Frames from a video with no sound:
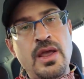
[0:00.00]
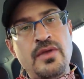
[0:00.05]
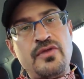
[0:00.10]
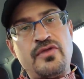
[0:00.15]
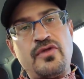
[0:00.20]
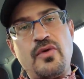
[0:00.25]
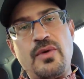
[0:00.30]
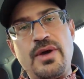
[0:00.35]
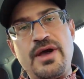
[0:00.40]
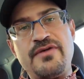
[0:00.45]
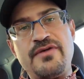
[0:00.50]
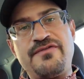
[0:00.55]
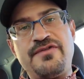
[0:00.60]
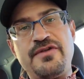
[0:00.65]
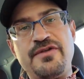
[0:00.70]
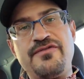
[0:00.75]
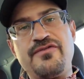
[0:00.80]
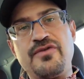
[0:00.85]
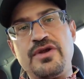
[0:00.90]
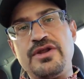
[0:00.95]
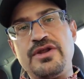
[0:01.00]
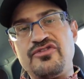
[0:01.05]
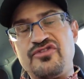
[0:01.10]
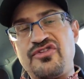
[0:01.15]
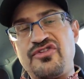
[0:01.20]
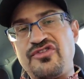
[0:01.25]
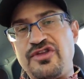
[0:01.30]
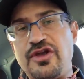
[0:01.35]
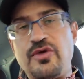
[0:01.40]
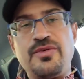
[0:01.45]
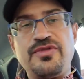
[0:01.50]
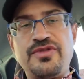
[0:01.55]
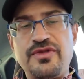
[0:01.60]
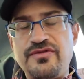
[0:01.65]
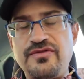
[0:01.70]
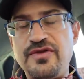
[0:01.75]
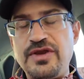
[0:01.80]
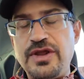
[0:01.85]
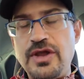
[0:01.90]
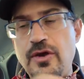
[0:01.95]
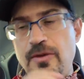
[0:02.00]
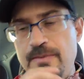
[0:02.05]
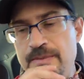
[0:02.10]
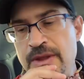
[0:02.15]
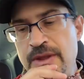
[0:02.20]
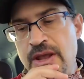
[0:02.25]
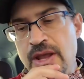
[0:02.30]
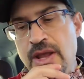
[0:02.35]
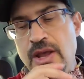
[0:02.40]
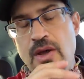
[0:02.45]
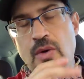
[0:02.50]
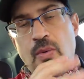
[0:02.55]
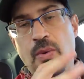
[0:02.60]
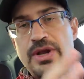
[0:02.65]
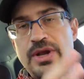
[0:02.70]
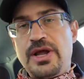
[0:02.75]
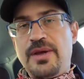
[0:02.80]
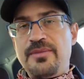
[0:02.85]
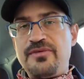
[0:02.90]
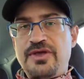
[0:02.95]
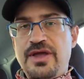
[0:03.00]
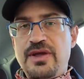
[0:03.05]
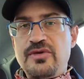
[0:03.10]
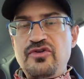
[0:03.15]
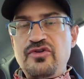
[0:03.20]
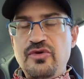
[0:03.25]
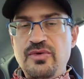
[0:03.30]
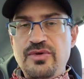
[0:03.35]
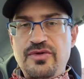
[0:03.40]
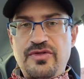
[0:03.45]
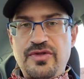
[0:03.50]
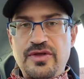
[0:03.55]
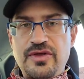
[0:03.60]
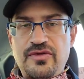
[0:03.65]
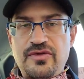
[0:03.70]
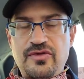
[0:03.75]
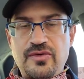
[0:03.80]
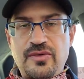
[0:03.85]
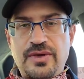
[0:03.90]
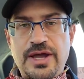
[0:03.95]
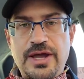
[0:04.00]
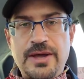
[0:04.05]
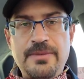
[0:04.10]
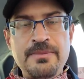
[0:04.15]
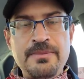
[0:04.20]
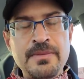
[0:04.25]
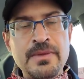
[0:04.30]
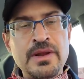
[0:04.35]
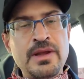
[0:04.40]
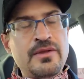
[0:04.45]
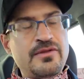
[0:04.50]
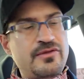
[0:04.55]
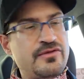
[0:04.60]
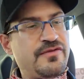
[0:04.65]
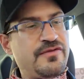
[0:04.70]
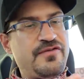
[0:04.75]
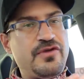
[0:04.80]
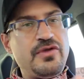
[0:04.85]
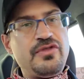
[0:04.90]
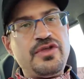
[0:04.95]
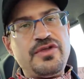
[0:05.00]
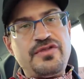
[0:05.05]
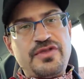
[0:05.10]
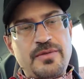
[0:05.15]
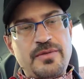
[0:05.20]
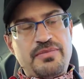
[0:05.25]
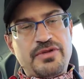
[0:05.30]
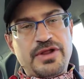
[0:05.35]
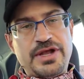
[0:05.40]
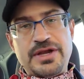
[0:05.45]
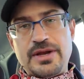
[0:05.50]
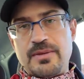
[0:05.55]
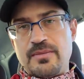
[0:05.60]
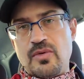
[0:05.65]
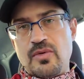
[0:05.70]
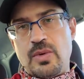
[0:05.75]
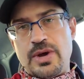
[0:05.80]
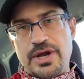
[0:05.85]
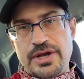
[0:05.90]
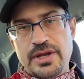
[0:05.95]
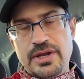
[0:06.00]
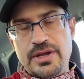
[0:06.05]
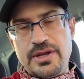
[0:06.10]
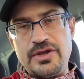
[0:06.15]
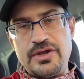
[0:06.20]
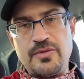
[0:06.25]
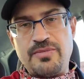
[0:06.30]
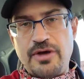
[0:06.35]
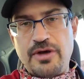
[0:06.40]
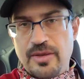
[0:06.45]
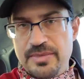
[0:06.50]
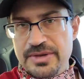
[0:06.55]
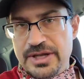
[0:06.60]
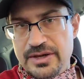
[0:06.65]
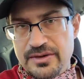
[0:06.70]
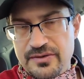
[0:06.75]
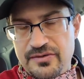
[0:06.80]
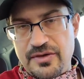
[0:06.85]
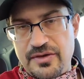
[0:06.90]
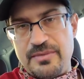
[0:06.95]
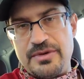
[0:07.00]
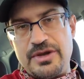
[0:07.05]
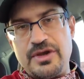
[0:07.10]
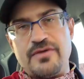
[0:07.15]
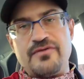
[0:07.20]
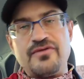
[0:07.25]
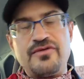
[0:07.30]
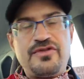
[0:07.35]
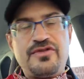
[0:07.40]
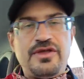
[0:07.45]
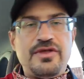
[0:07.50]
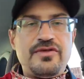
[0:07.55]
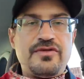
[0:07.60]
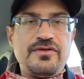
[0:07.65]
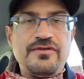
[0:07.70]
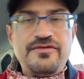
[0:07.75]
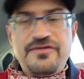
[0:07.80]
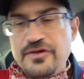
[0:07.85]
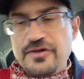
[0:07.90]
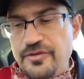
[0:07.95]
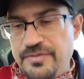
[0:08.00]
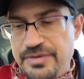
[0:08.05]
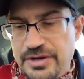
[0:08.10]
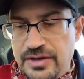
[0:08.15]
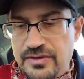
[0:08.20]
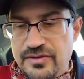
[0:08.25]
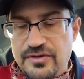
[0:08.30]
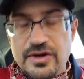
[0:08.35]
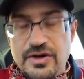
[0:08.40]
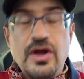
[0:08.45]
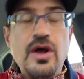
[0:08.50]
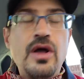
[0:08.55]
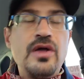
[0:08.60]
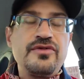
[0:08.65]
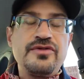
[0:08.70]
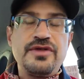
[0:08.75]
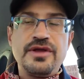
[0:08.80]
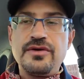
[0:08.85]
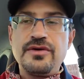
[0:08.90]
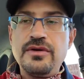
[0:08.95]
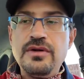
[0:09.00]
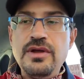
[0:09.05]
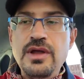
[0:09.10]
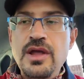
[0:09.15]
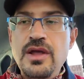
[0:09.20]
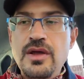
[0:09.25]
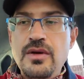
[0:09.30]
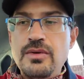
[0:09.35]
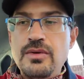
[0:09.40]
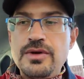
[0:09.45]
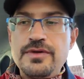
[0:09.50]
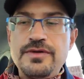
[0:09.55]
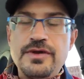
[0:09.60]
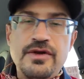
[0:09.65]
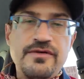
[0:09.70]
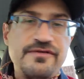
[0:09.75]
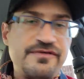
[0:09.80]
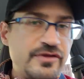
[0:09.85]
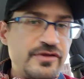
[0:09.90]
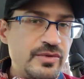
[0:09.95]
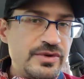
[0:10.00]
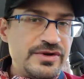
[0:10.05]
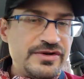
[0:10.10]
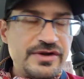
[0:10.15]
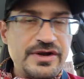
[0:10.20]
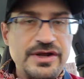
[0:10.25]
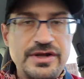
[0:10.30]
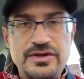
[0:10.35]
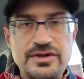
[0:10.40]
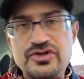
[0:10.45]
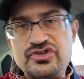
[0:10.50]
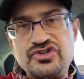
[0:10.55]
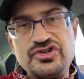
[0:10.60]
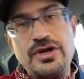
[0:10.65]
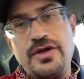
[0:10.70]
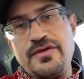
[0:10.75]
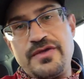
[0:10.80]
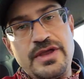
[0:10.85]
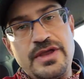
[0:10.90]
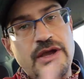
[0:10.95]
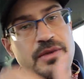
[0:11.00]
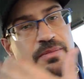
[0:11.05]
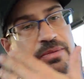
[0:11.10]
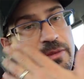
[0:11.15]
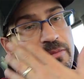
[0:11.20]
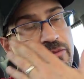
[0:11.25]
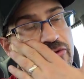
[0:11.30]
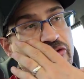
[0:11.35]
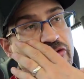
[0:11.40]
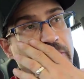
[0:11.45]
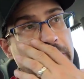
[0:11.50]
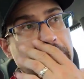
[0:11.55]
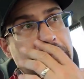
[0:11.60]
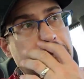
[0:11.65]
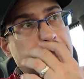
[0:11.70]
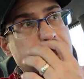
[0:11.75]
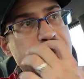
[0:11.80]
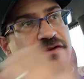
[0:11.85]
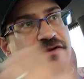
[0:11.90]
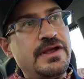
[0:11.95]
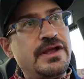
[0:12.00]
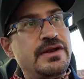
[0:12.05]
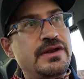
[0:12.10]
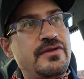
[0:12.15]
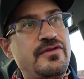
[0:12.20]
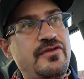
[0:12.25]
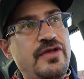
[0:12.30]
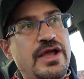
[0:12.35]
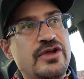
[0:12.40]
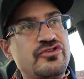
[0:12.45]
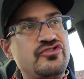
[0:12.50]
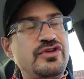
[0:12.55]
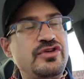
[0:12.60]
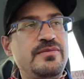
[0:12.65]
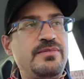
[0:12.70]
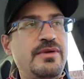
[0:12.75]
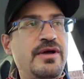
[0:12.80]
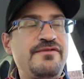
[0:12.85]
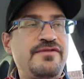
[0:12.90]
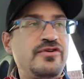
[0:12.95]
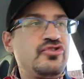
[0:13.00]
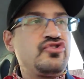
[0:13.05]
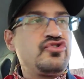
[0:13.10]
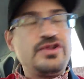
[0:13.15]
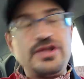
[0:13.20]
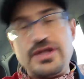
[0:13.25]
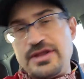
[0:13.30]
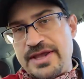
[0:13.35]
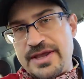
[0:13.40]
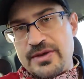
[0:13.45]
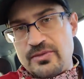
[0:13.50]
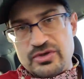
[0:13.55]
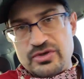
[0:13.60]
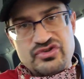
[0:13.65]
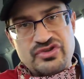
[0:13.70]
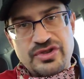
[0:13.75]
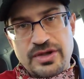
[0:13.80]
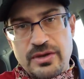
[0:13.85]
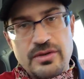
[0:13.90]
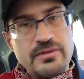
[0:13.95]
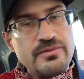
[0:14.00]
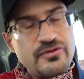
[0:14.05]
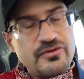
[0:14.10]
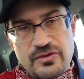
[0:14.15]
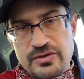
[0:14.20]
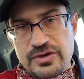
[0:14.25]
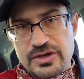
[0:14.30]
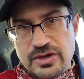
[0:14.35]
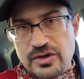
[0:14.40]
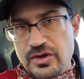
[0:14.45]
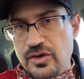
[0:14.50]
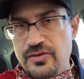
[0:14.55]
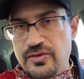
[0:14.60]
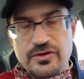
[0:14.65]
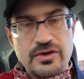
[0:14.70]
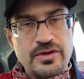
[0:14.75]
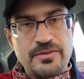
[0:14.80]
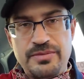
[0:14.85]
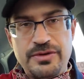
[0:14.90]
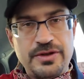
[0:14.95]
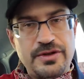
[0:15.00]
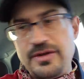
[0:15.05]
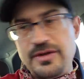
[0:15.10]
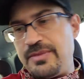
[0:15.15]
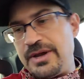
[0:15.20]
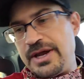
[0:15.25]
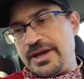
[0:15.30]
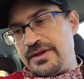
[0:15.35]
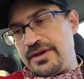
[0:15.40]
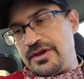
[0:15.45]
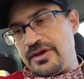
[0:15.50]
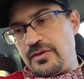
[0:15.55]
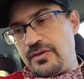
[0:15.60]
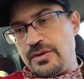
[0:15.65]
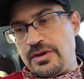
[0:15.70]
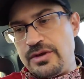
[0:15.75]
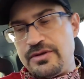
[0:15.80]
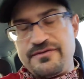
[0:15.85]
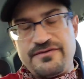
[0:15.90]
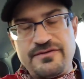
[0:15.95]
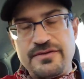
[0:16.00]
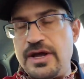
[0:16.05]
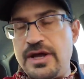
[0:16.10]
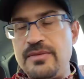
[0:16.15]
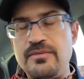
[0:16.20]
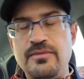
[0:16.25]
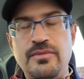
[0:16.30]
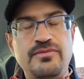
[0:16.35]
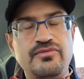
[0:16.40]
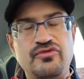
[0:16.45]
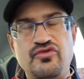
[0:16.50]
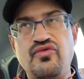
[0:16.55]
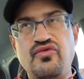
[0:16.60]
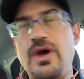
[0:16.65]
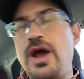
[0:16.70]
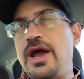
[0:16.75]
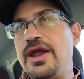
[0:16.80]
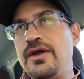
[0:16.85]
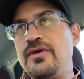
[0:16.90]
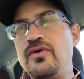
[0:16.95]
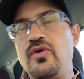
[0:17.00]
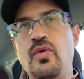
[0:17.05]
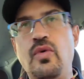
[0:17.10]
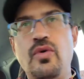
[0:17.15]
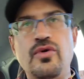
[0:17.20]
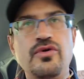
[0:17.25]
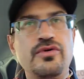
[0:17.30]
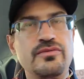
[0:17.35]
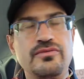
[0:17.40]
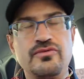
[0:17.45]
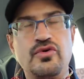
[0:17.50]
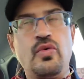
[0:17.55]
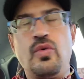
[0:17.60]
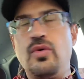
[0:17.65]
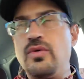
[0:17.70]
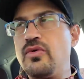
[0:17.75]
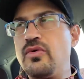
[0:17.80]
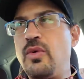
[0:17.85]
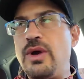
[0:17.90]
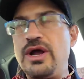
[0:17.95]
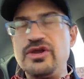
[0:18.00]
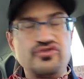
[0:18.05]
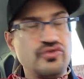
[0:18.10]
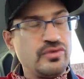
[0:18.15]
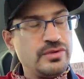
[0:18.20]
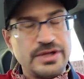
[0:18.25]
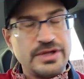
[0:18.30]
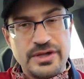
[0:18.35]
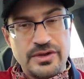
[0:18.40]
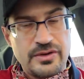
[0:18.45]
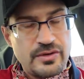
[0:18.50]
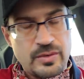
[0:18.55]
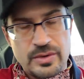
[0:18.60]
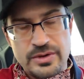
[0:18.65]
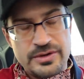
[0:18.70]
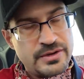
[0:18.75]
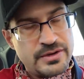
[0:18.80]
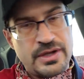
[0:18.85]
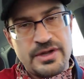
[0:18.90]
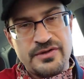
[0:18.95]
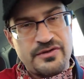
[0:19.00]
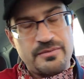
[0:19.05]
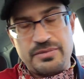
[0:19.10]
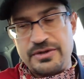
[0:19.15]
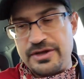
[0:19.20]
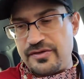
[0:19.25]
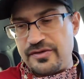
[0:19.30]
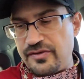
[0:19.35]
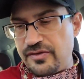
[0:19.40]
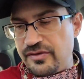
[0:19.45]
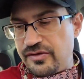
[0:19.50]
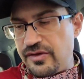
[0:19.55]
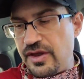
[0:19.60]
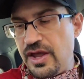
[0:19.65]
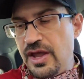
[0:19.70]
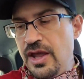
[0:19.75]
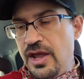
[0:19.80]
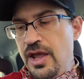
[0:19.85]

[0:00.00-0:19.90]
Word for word: So uh, feel free to just stick with this video. What it comes down to is this, okay? There's a few things at play. Number one, you're probably getting somebody overseas in the Philippines in a call center, where they're fluent in English and all the young people speak it, and it's actually officially a language there, so you can go there completely bilingual, if not try and quarter qu quadrilingual in lots of places.